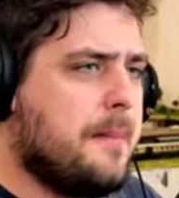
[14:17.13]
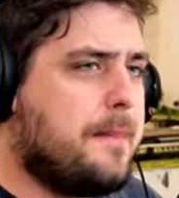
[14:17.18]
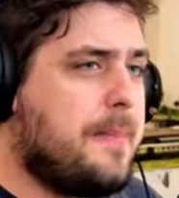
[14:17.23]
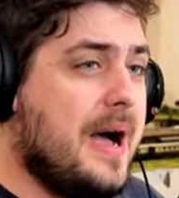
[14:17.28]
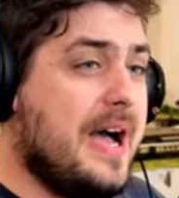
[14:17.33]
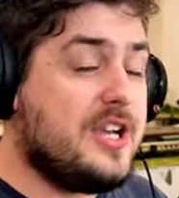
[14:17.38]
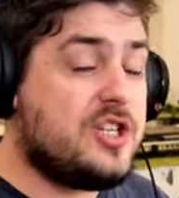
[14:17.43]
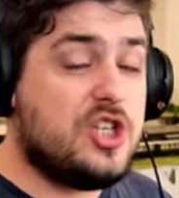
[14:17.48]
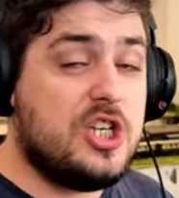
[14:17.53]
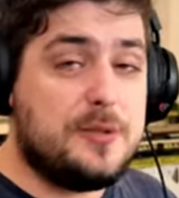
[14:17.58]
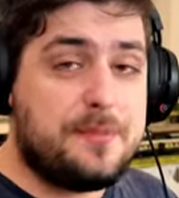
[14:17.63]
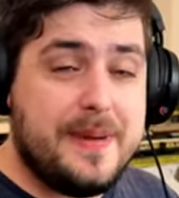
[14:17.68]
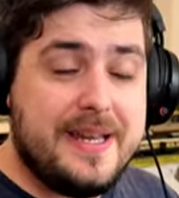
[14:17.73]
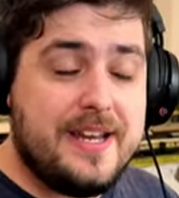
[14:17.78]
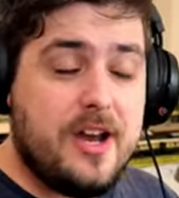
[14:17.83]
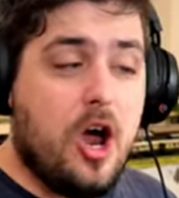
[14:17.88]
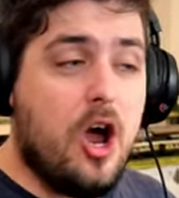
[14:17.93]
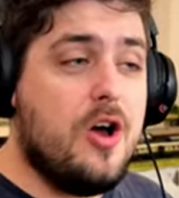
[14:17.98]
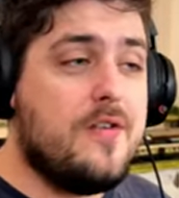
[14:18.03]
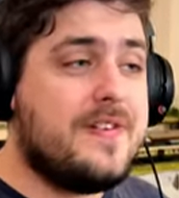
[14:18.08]
but she's
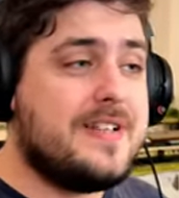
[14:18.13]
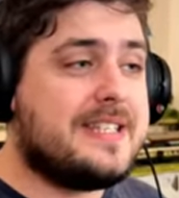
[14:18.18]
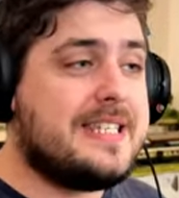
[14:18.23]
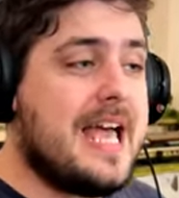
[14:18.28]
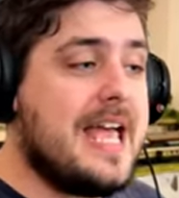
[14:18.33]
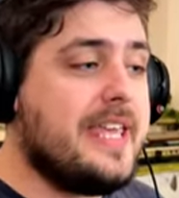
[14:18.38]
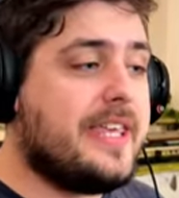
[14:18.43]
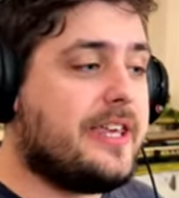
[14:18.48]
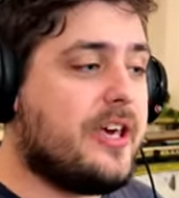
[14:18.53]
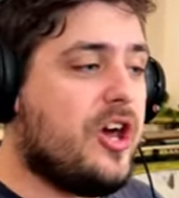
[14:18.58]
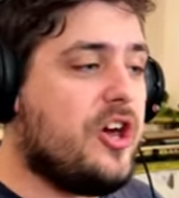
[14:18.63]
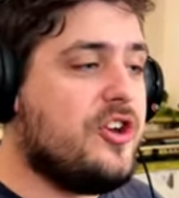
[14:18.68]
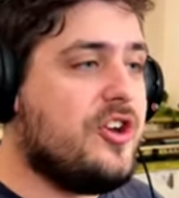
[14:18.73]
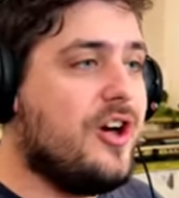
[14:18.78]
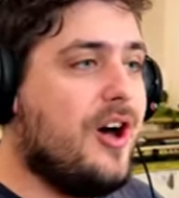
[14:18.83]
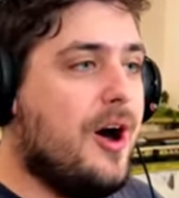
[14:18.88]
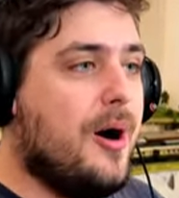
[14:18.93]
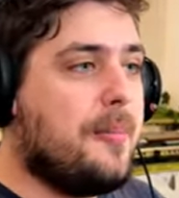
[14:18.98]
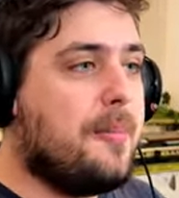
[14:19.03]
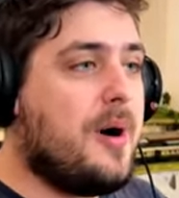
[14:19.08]
been overtaken
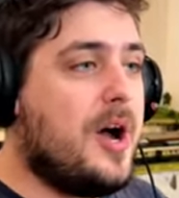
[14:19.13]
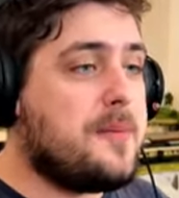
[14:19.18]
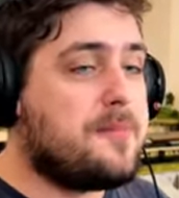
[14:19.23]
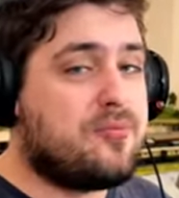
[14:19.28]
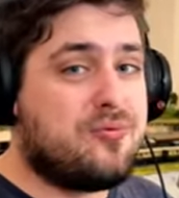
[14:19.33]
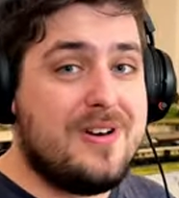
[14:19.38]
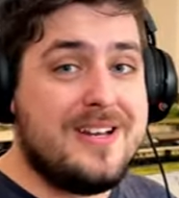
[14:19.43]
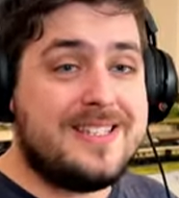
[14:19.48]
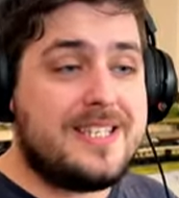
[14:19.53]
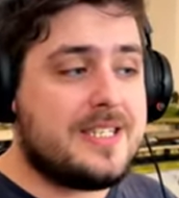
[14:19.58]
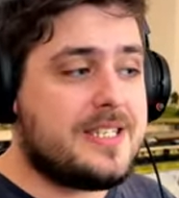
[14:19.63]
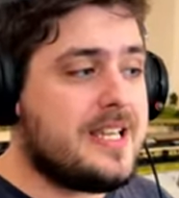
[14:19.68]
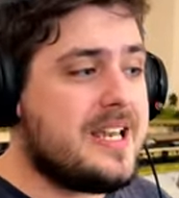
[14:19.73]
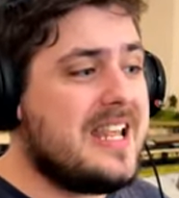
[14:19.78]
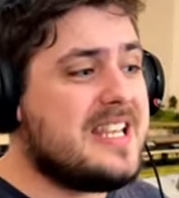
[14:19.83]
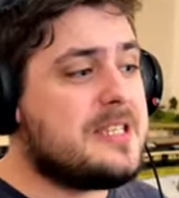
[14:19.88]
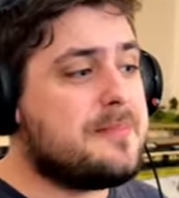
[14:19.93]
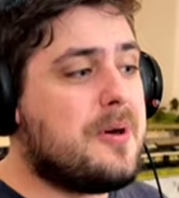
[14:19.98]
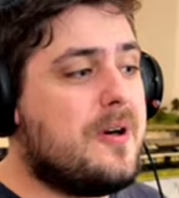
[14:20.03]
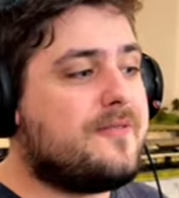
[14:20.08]
by Princess
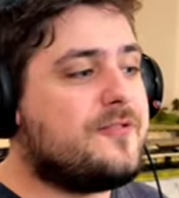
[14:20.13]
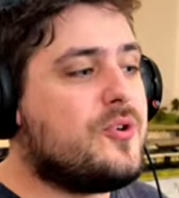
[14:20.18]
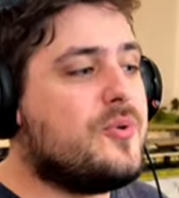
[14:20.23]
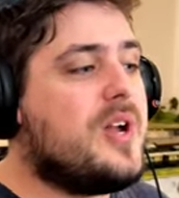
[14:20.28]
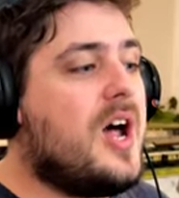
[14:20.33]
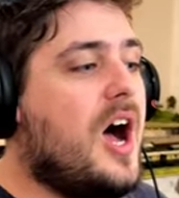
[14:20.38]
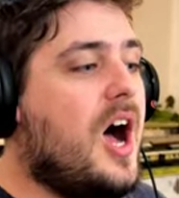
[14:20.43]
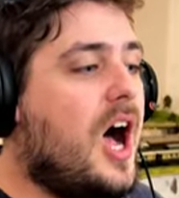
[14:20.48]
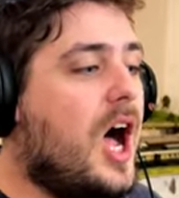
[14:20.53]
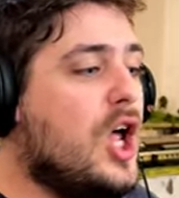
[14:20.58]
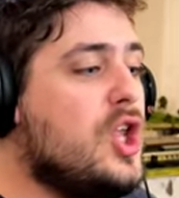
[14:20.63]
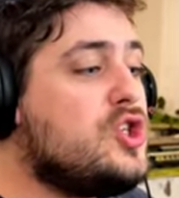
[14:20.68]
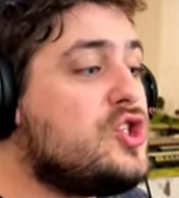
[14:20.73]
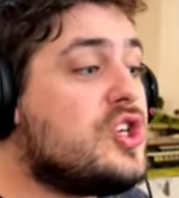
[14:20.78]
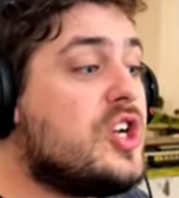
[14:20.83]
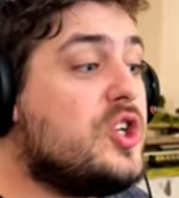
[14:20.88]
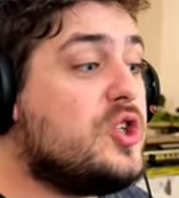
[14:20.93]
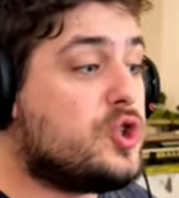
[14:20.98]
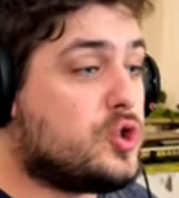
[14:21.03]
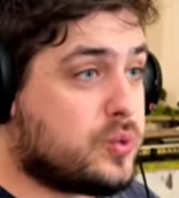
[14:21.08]
Elizabeth doing
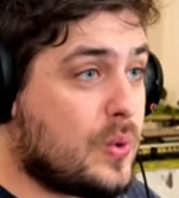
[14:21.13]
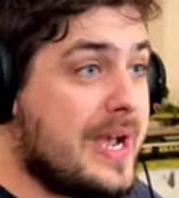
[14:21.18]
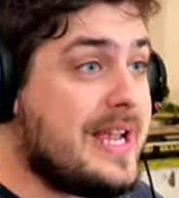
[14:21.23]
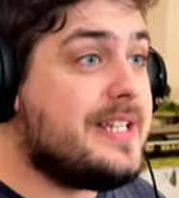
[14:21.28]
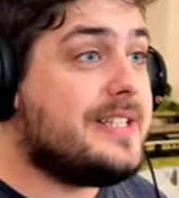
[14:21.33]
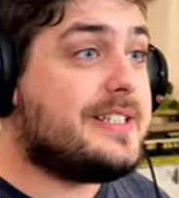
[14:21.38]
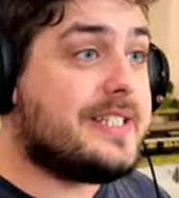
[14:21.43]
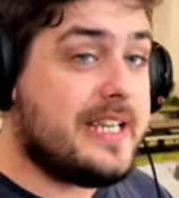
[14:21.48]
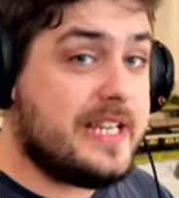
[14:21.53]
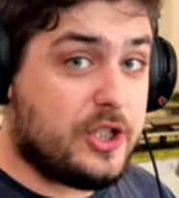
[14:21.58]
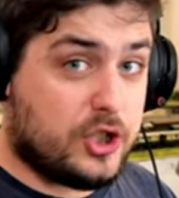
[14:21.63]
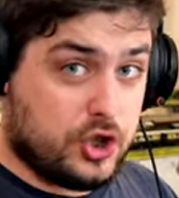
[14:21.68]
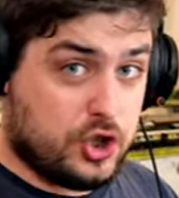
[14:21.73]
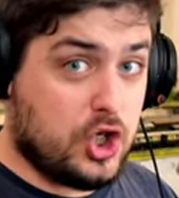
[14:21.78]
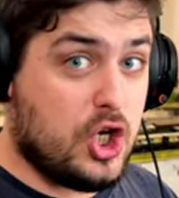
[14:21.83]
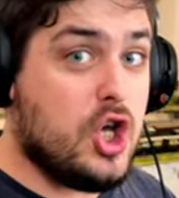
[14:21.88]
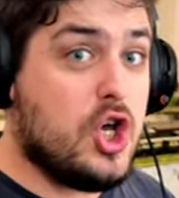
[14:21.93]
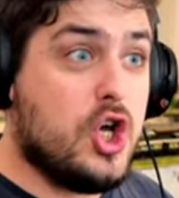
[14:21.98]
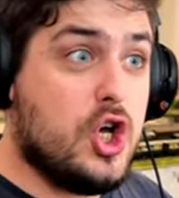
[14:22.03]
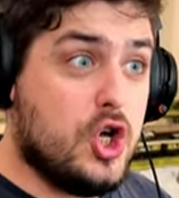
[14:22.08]

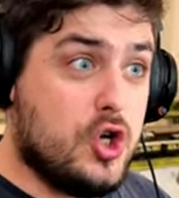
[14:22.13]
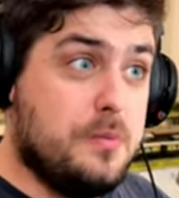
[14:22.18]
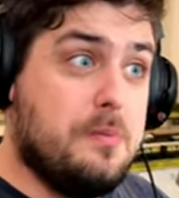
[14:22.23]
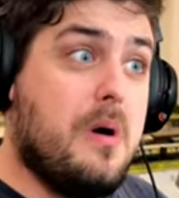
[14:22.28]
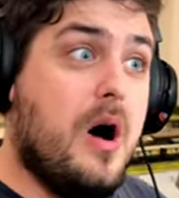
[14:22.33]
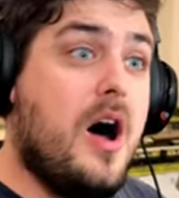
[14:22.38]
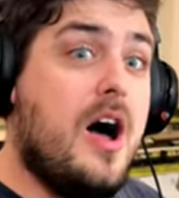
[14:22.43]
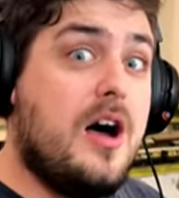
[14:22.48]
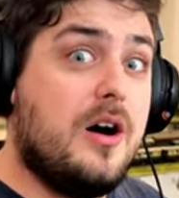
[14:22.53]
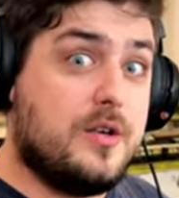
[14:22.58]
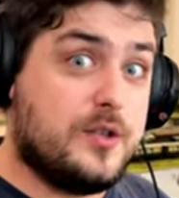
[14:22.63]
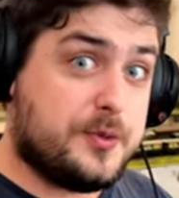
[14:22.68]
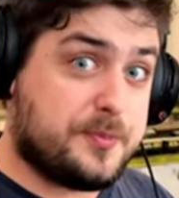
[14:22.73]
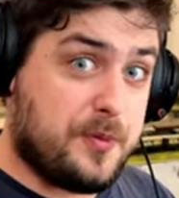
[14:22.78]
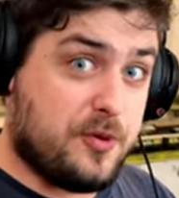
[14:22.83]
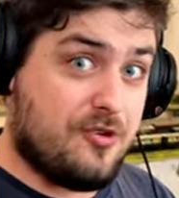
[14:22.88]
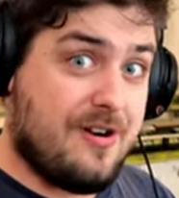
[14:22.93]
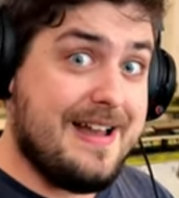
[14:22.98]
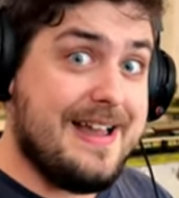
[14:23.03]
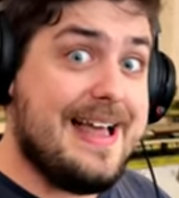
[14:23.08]
122 miles
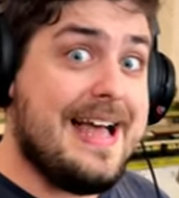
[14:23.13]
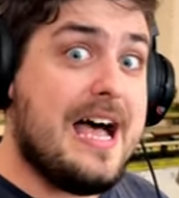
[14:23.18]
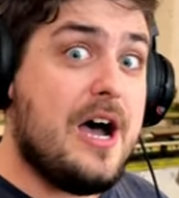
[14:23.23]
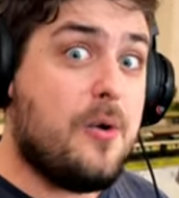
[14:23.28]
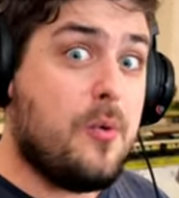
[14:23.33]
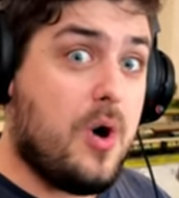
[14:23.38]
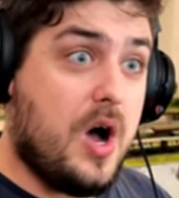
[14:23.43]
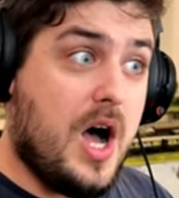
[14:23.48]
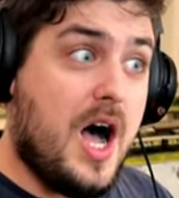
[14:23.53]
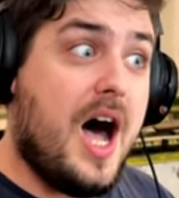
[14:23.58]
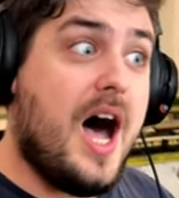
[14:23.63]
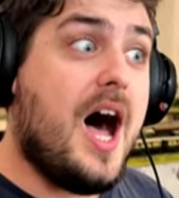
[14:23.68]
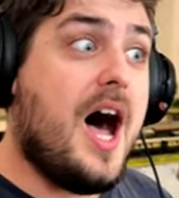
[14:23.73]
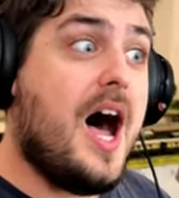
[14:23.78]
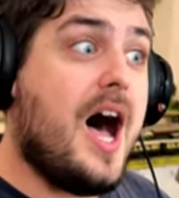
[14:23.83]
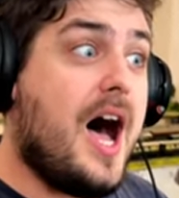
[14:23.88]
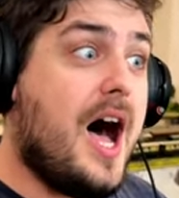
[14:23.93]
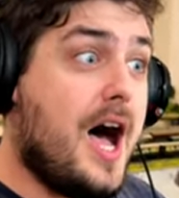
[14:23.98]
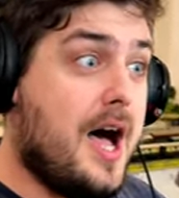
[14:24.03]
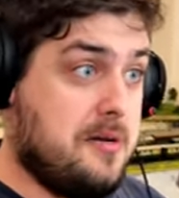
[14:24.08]
per
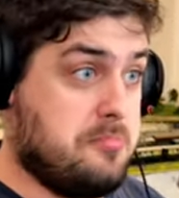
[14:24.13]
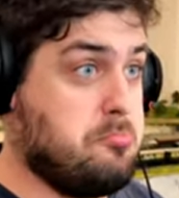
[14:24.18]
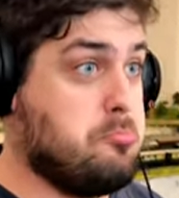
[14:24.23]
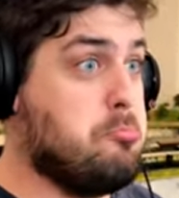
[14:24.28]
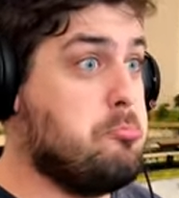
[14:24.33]
hour.